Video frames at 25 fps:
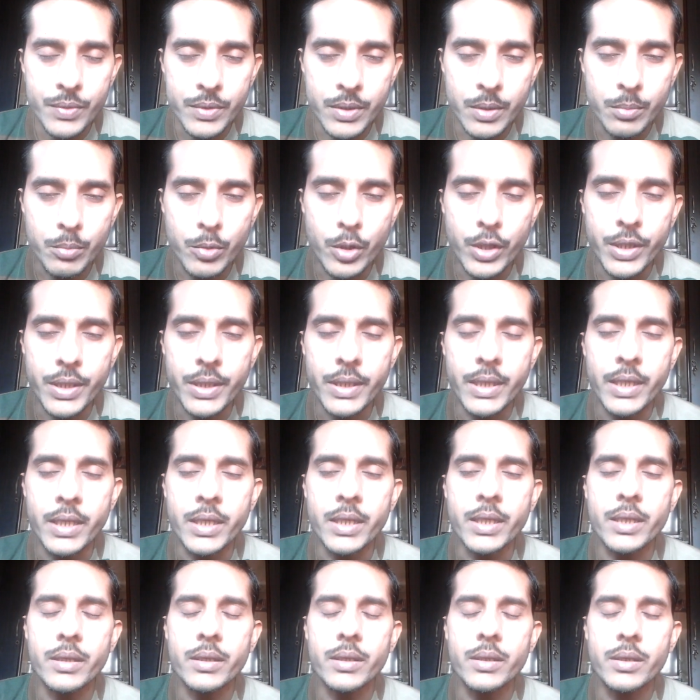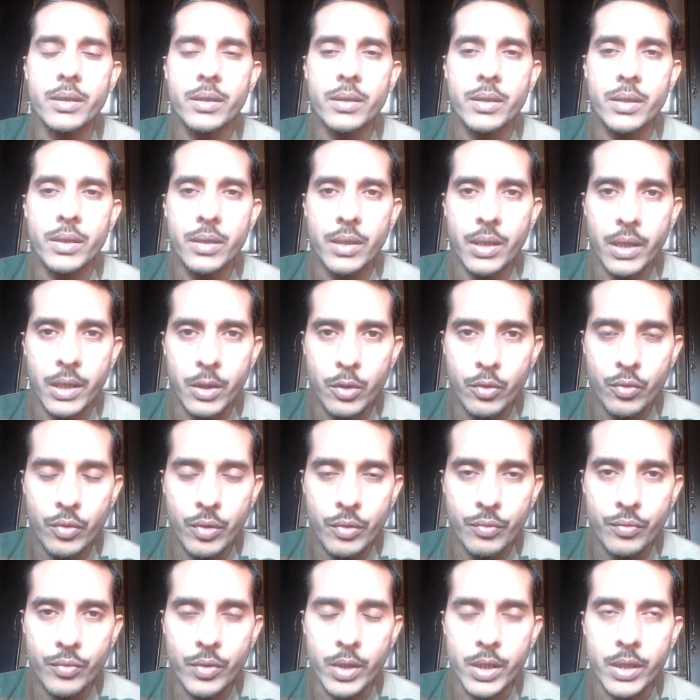somebody take
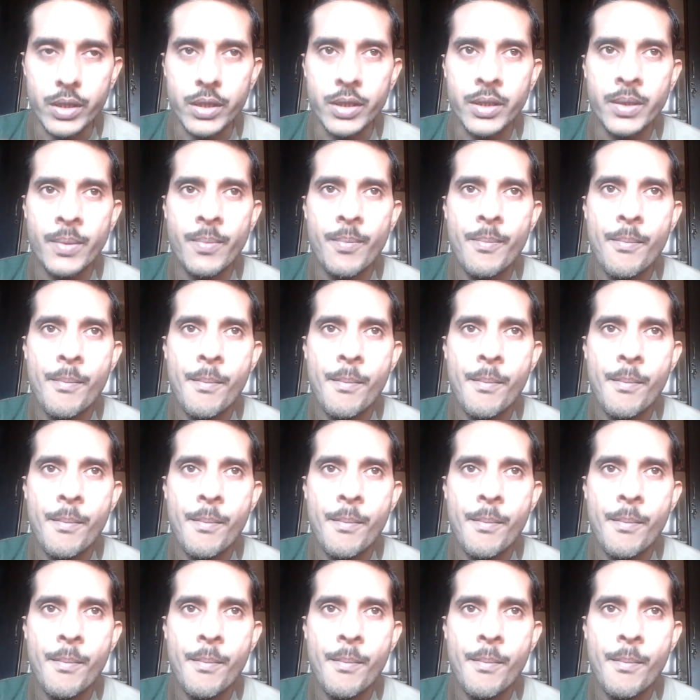lukewarm water,